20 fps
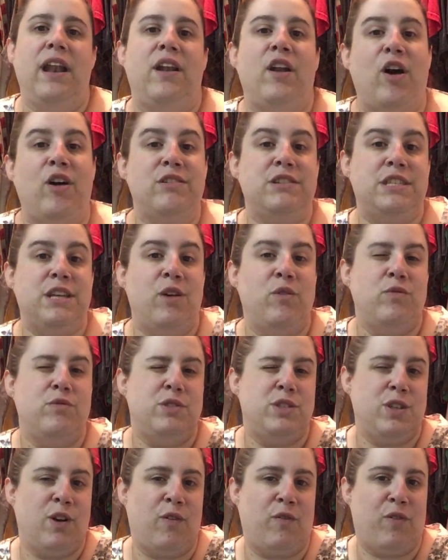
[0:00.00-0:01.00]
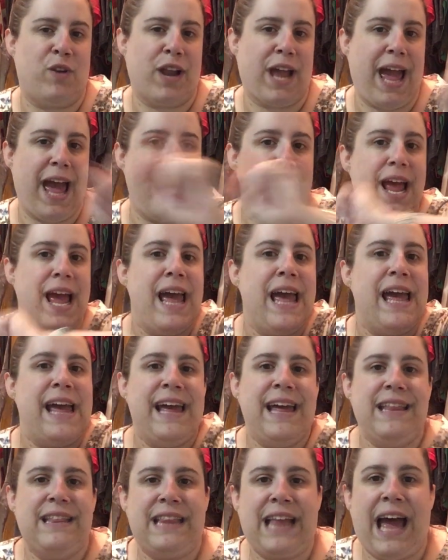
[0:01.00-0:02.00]
And also, don't forget,
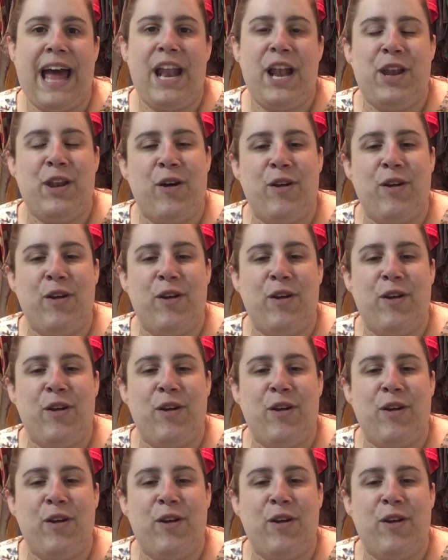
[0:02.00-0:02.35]
hit that